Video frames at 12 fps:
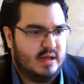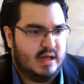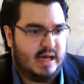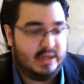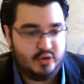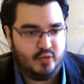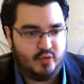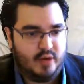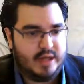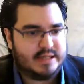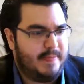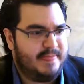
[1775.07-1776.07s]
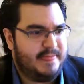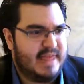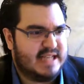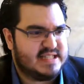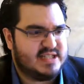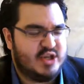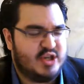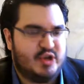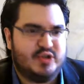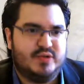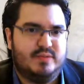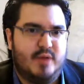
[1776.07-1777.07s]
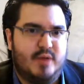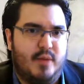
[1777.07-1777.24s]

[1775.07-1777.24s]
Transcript: and on the right that certain